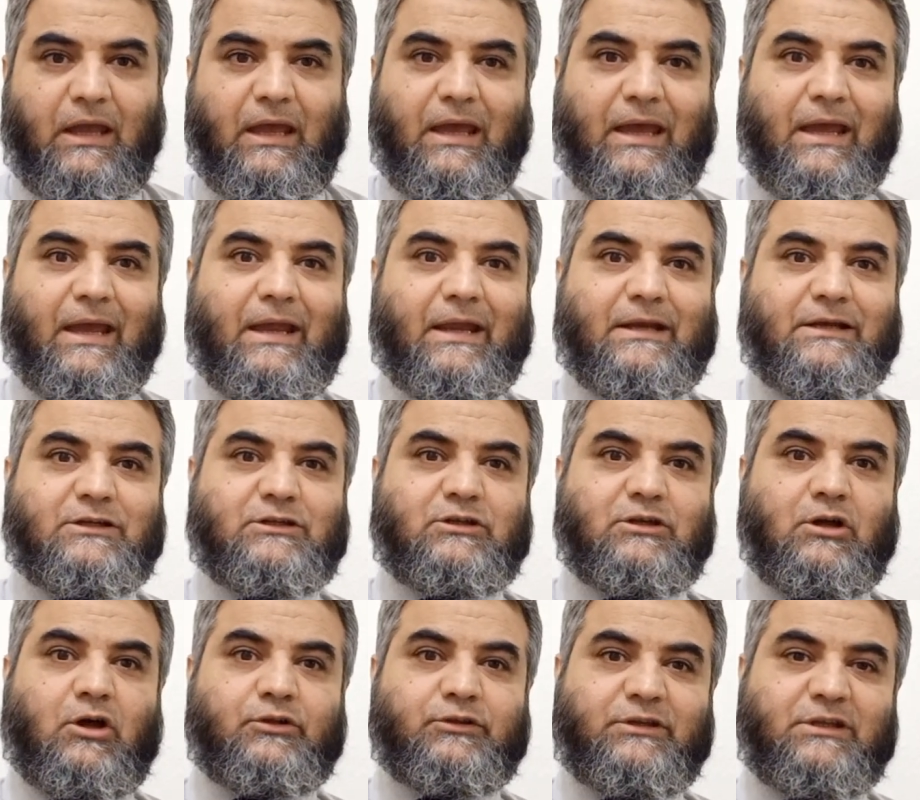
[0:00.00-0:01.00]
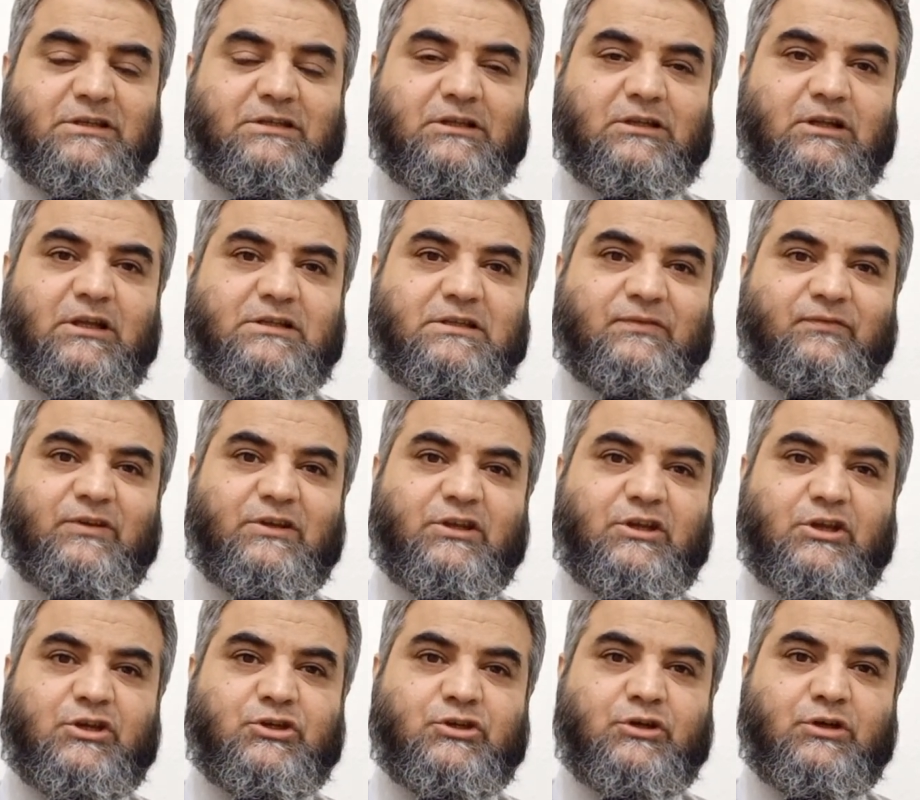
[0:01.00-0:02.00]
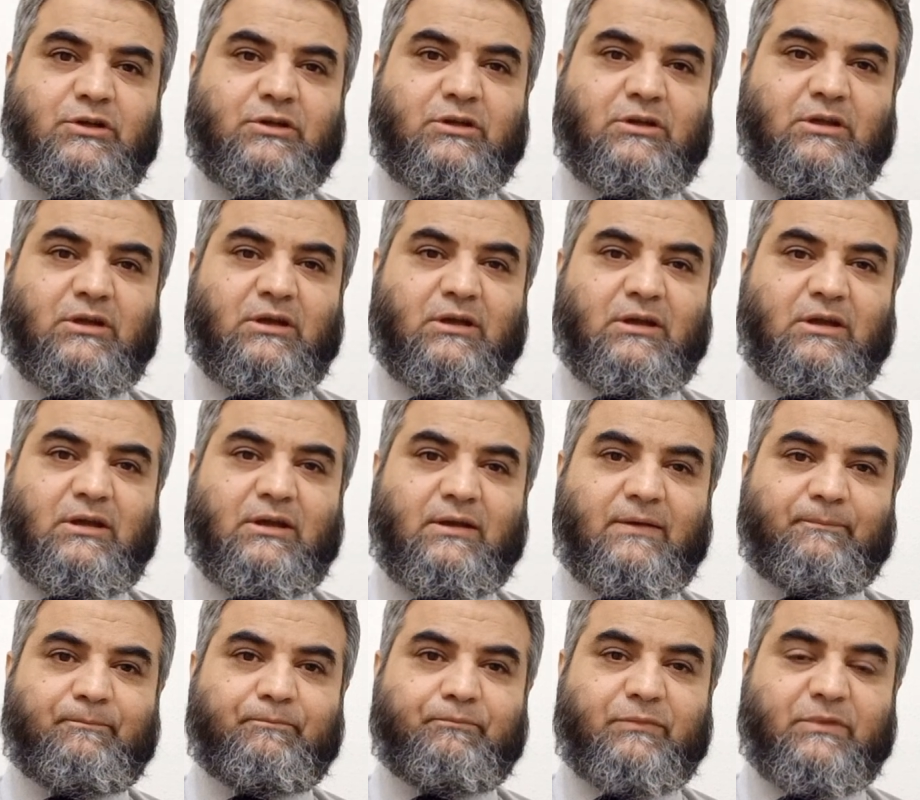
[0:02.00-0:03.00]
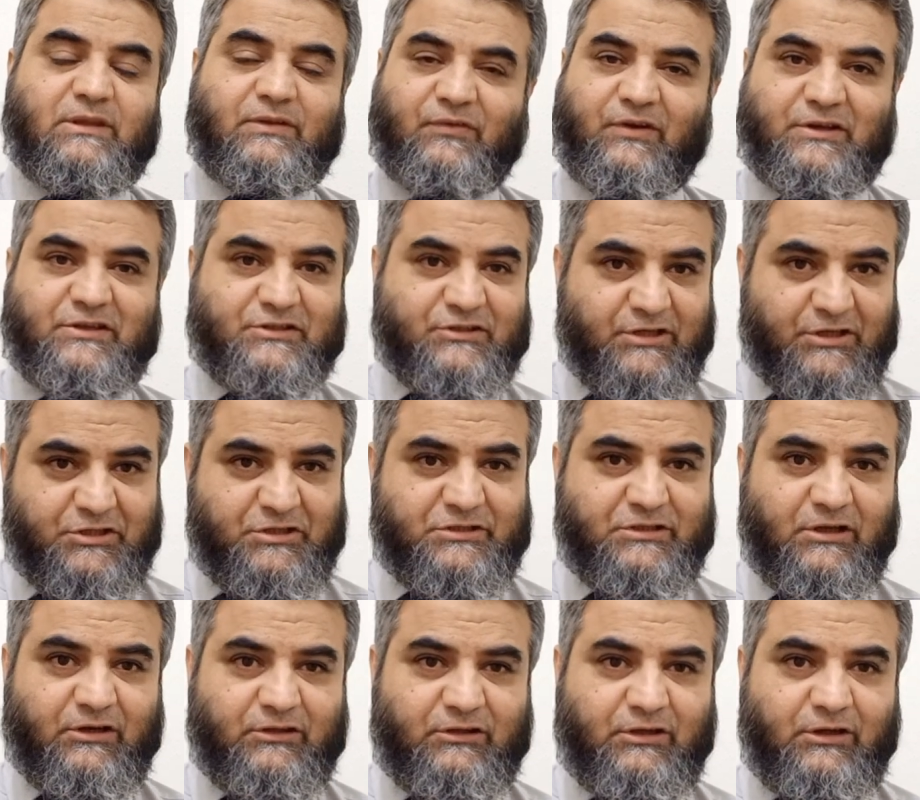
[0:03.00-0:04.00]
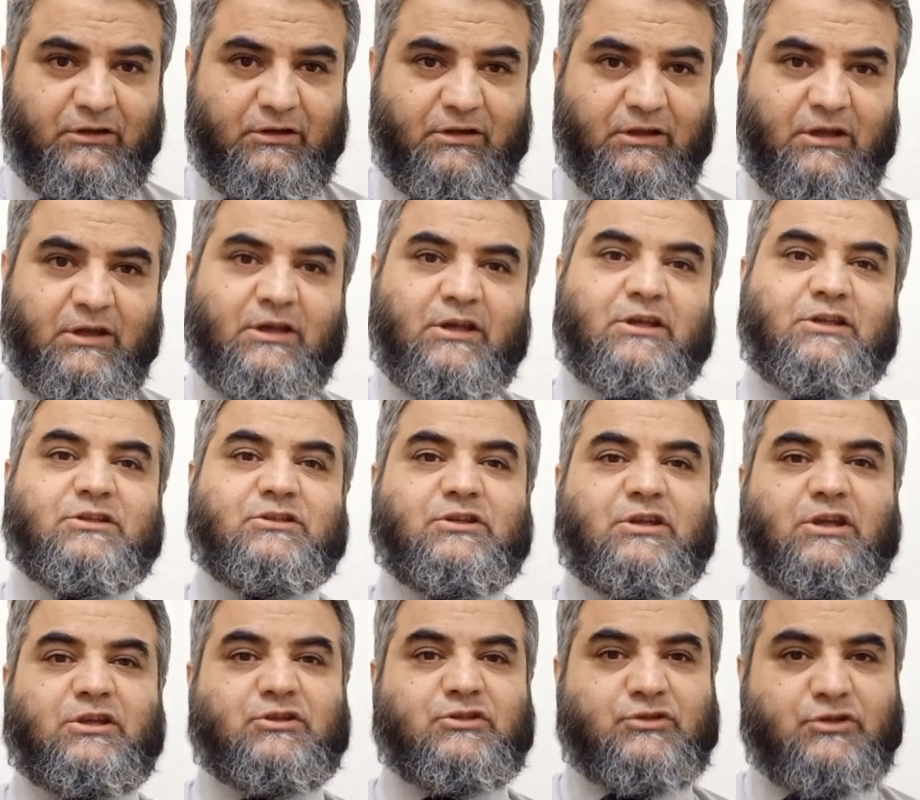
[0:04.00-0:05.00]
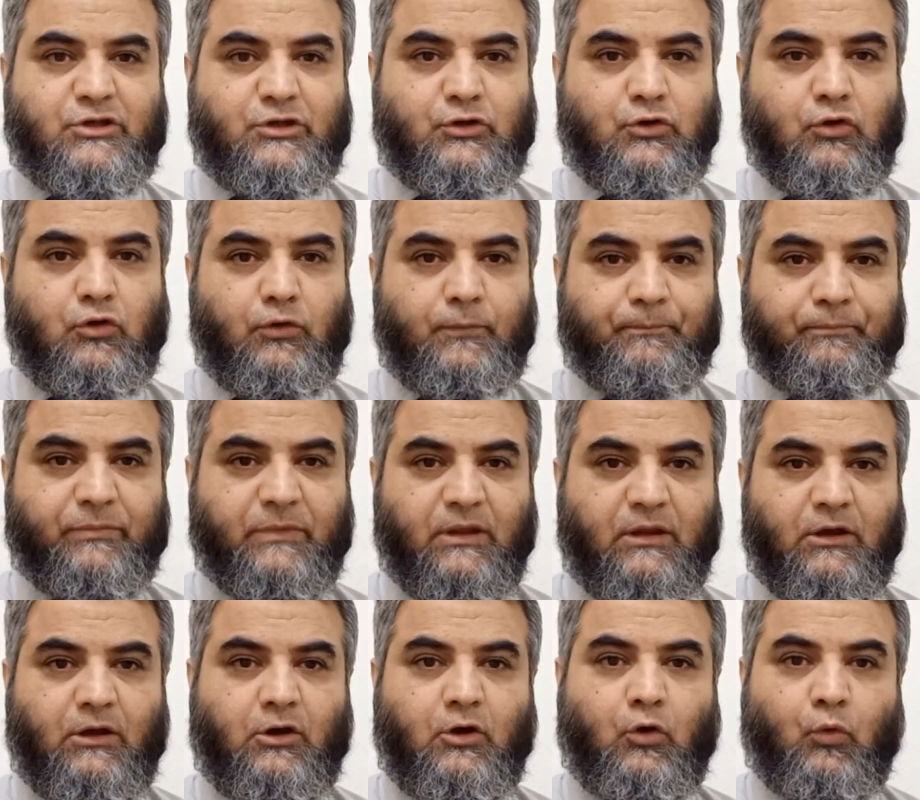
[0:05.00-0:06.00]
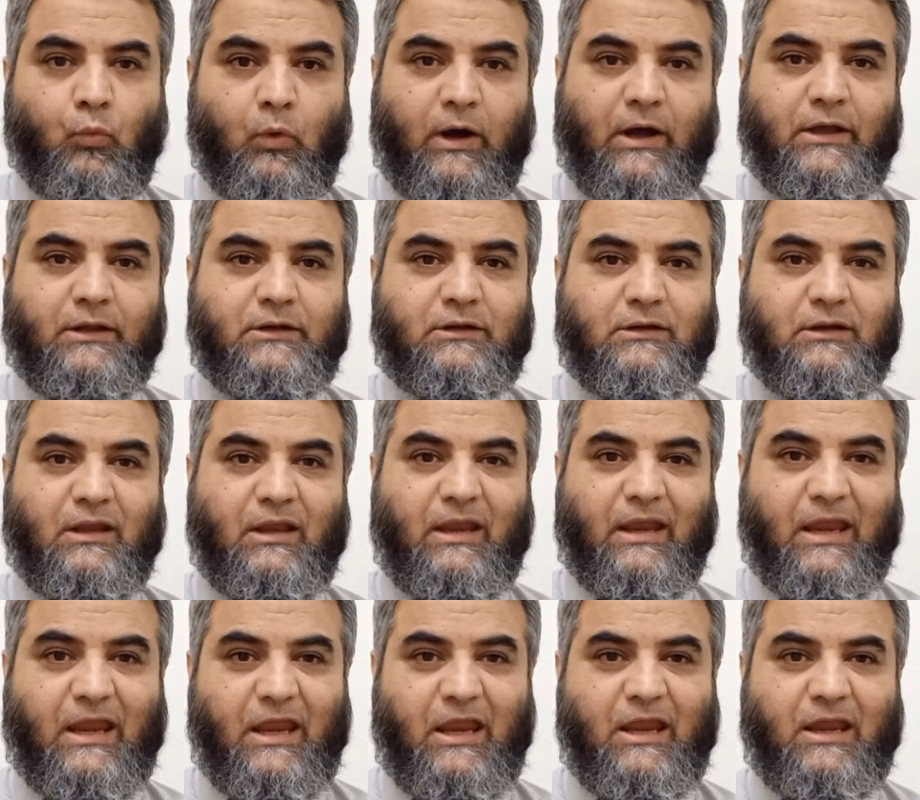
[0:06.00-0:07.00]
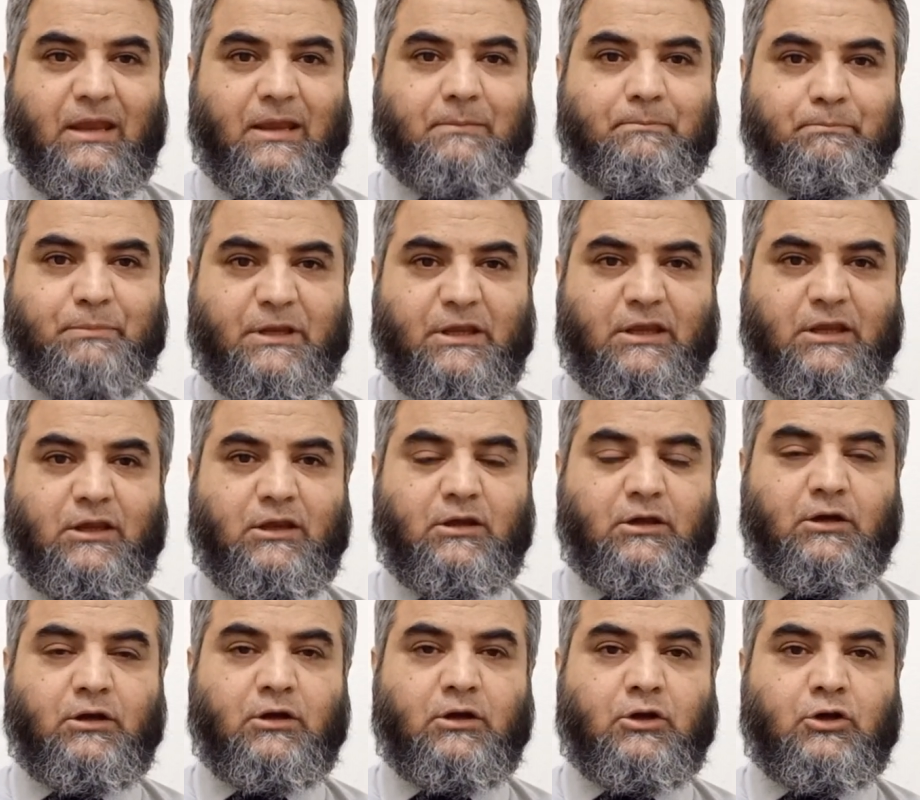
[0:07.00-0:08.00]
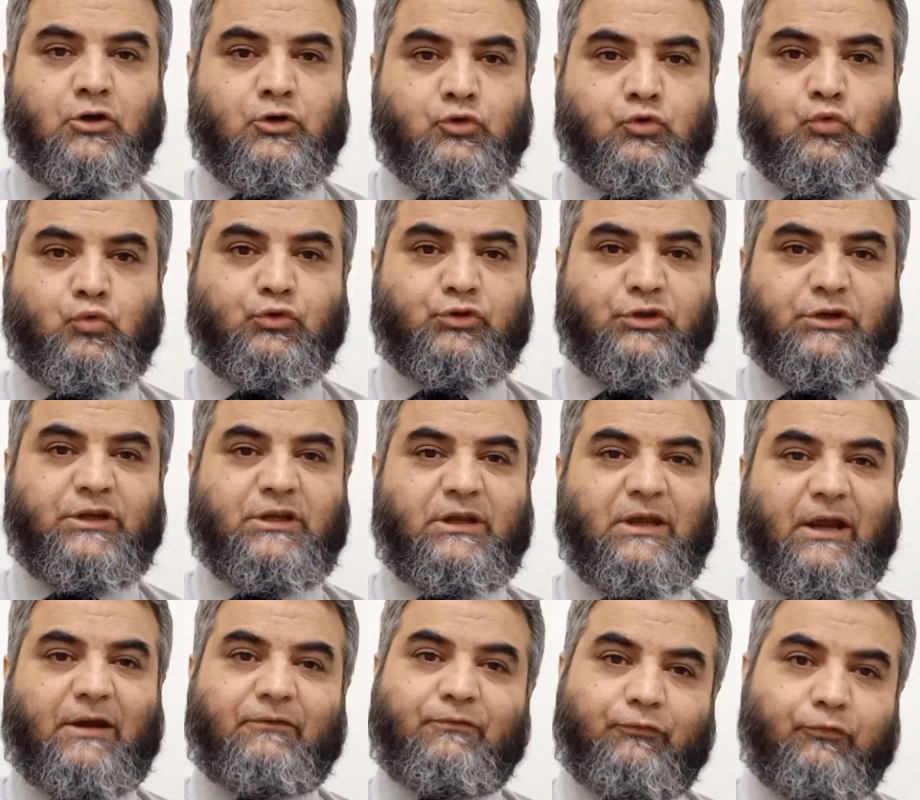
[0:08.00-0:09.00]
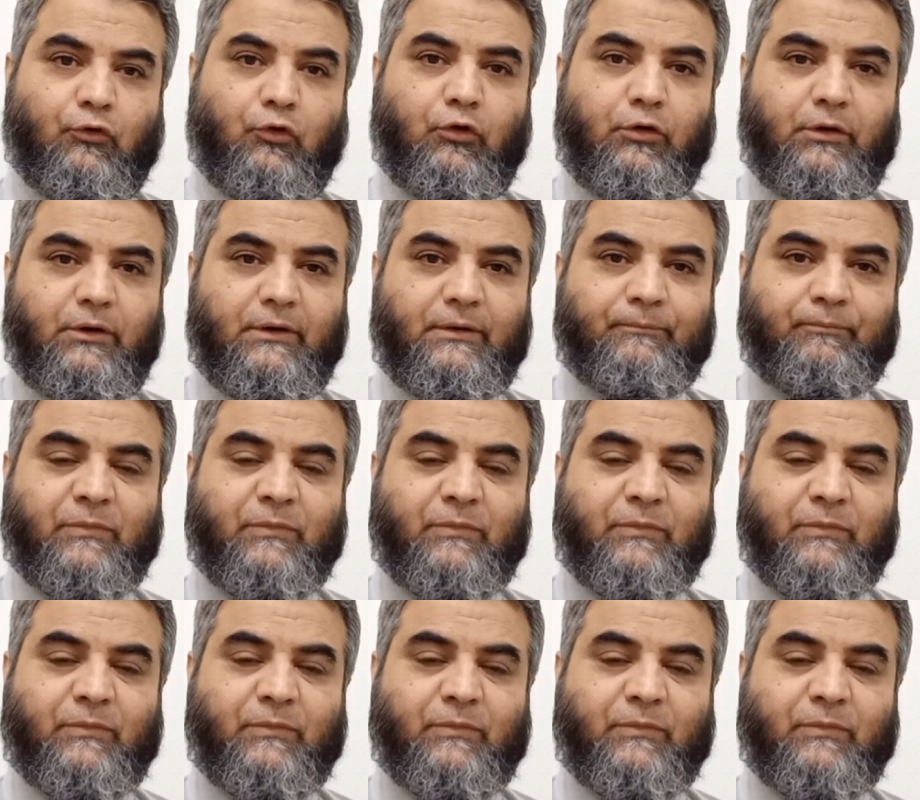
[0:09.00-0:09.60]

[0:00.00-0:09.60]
And on this classification, different stages are there. Stage 0, 1, A, B, 2, 3, and 4.